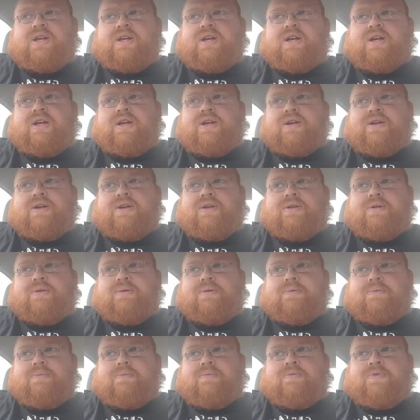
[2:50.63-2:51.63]

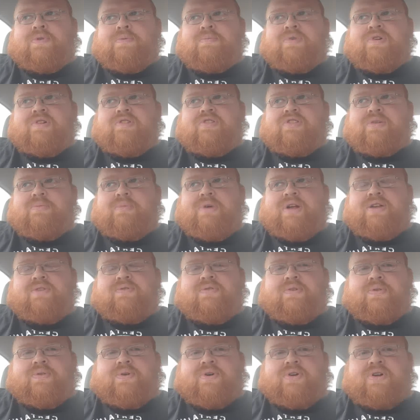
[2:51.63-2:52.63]
The Monster Manual
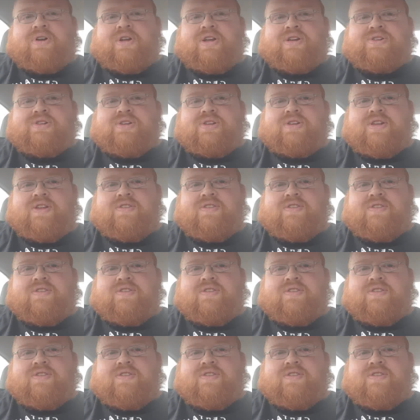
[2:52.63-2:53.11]
for 3rd edition